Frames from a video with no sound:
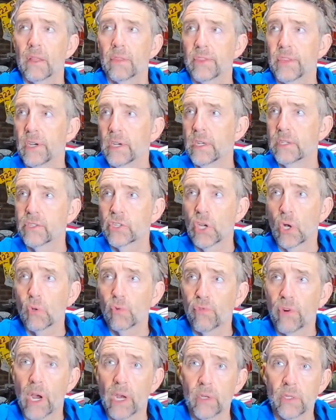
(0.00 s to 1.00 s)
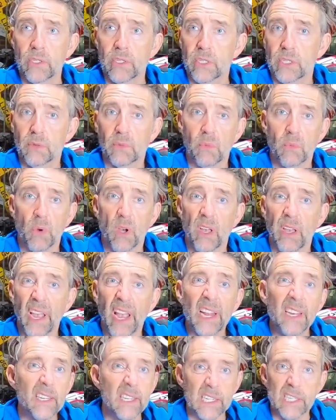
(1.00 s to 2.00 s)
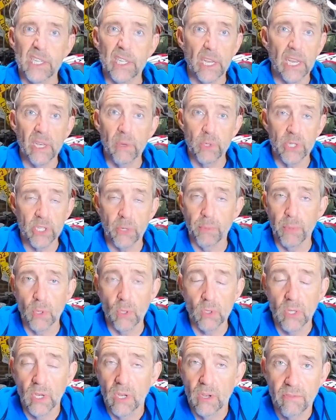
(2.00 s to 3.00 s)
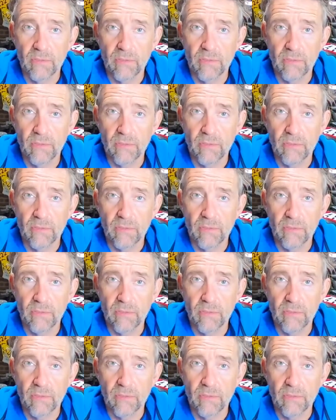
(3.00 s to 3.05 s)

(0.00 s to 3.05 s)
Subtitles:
The toll roads were indistinguishable